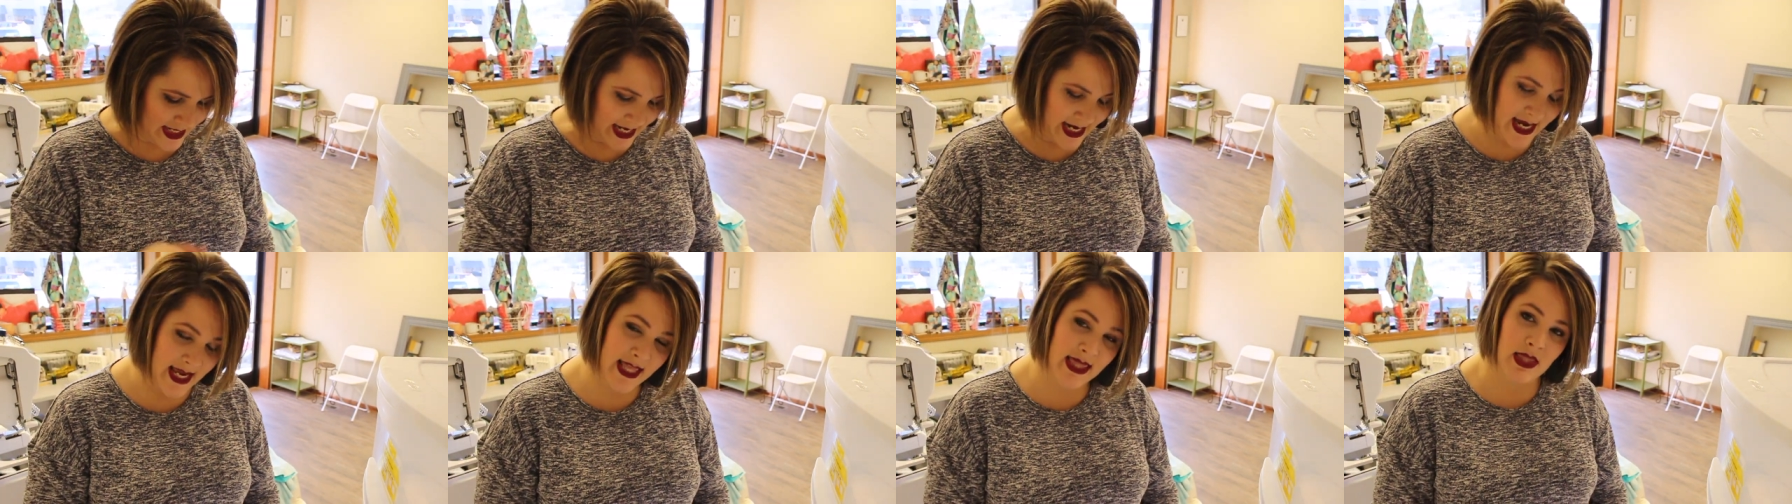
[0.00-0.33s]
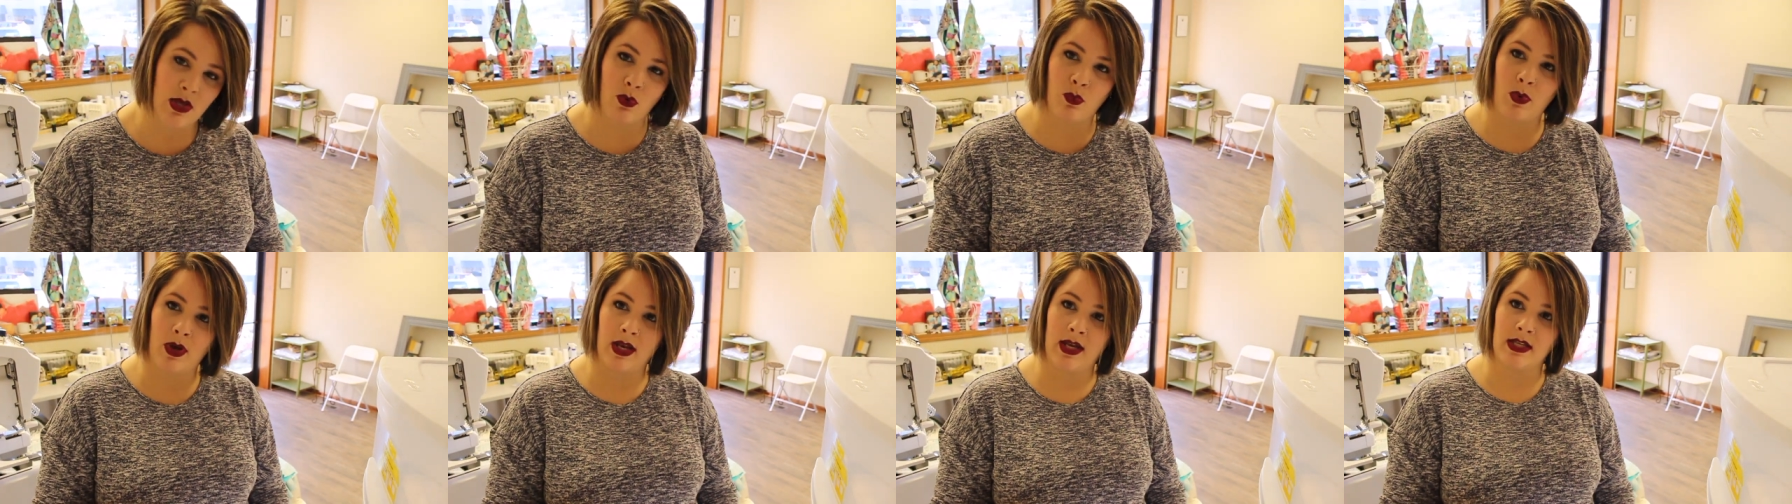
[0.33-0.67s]
need
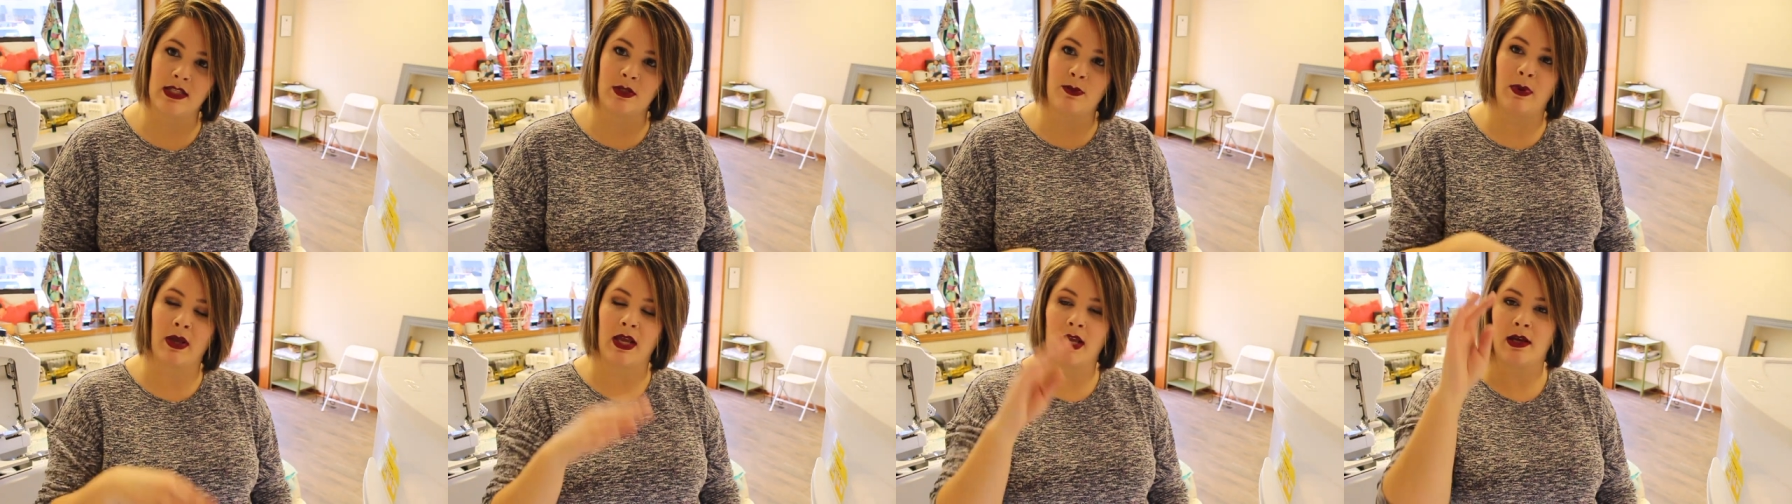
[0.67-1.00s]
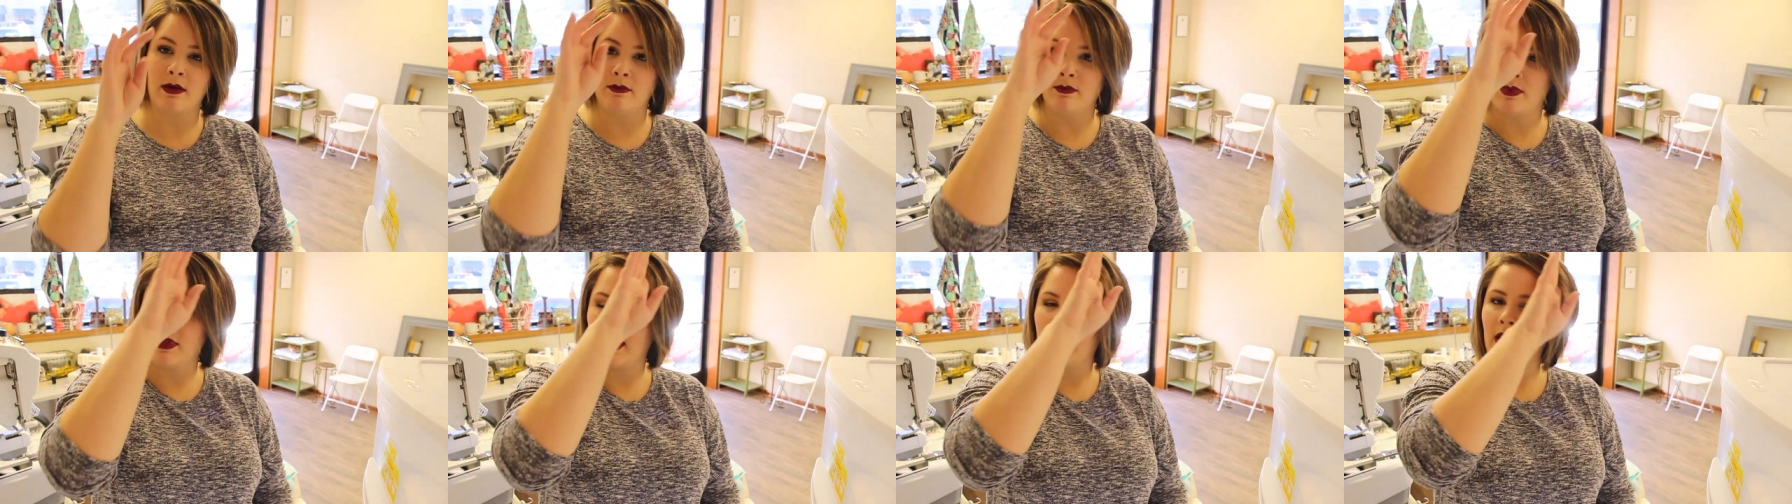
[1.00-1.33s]
the when it's been
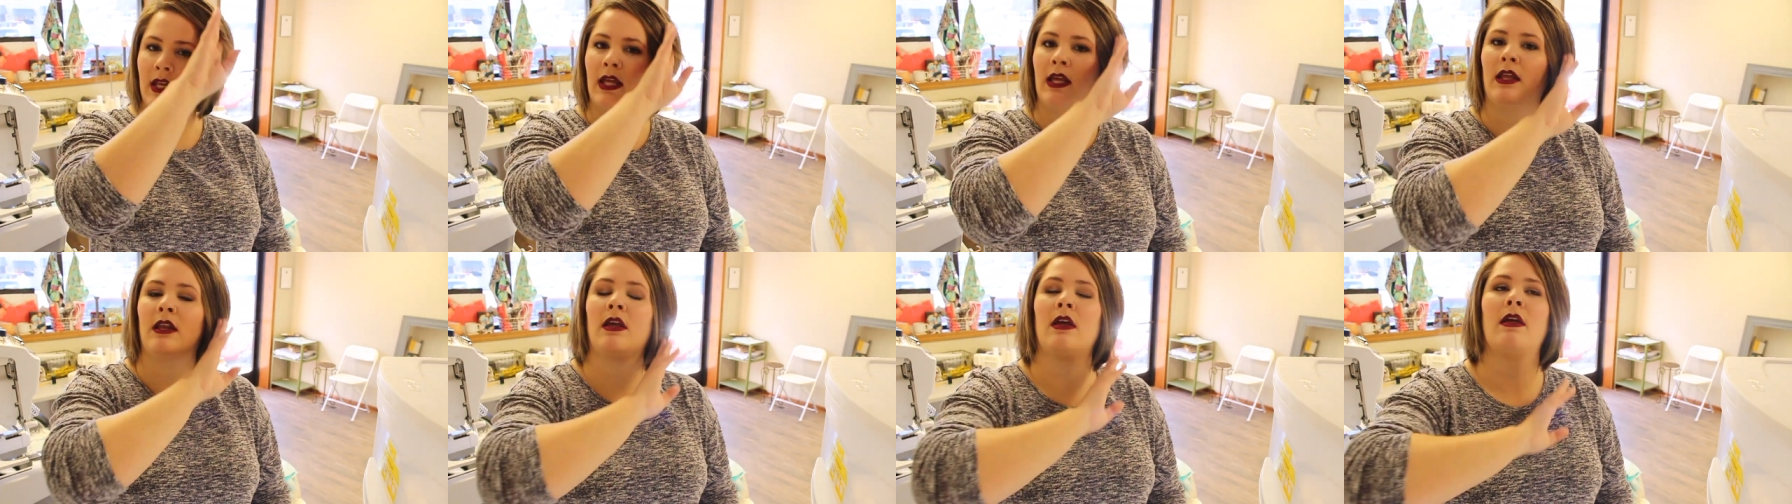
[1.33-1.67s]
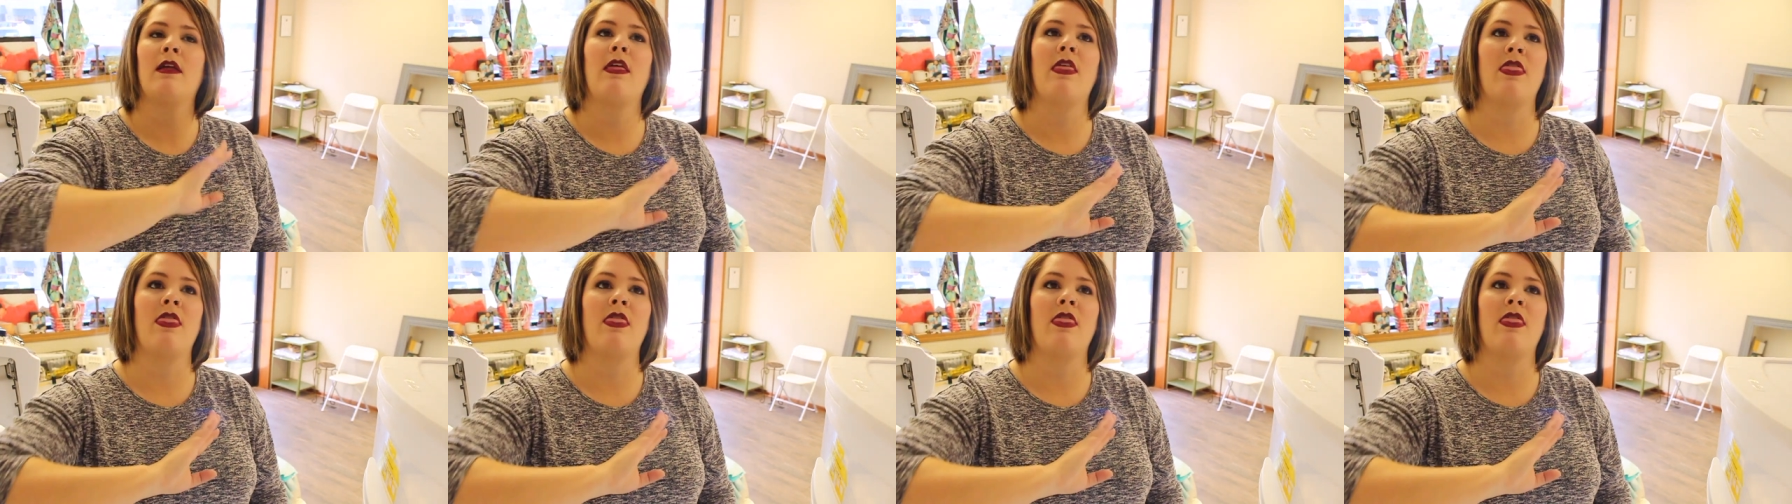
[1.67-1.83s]
completed.